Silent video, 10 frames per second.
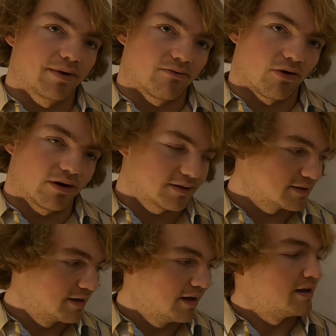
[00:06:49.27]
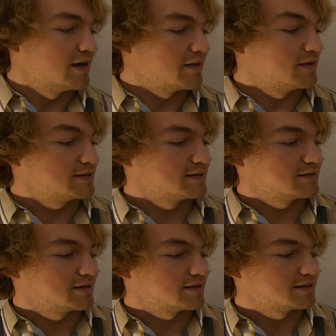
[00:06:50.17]
words, and this
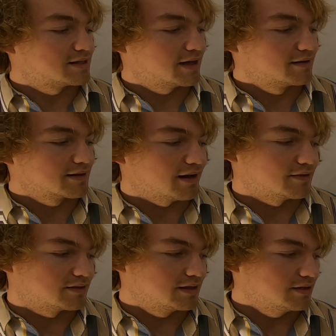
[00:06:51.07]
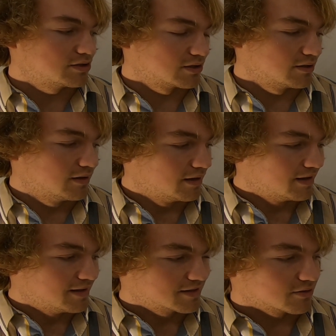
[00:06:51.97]
is Tiangan Dizhi.
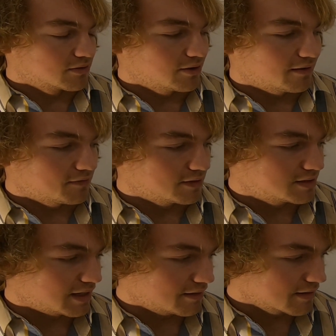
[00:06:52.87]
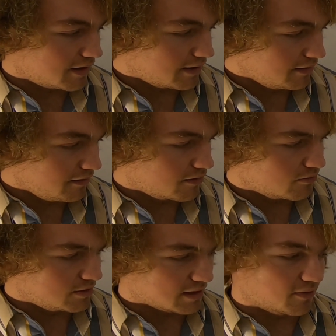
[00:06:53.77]
So you have the Tiangan,
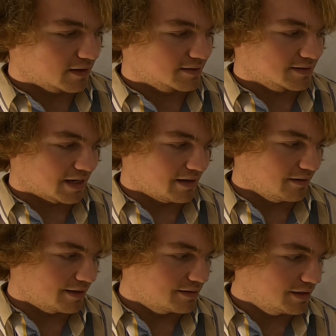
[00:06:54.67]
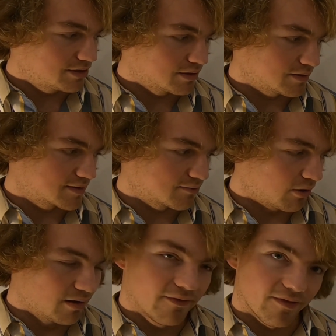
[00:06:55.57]
which I think is 10, and Dizhi is
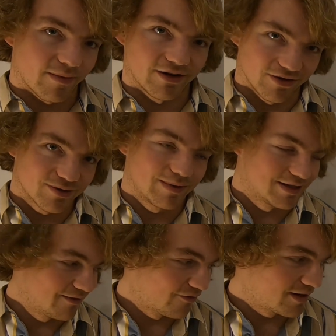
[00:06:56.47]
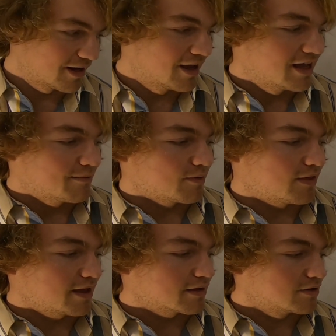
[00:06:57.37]
12, might also be different, but
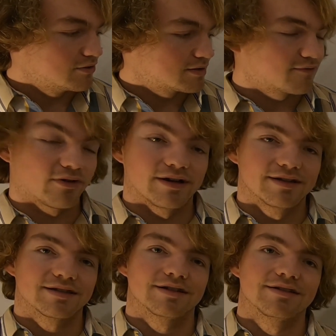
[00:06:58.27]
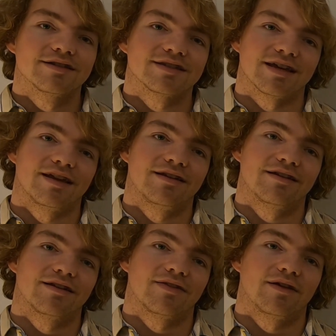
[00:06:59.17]
they are used, for instance, in
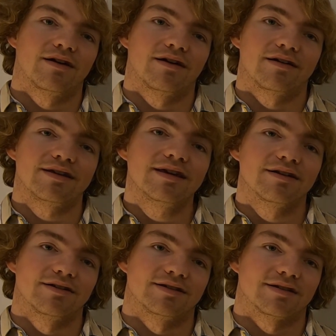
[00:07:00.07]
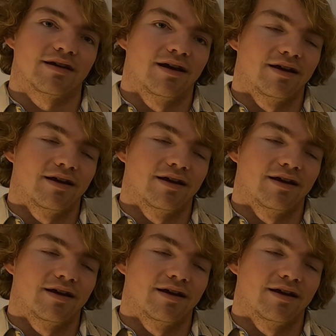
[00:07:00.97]
the years.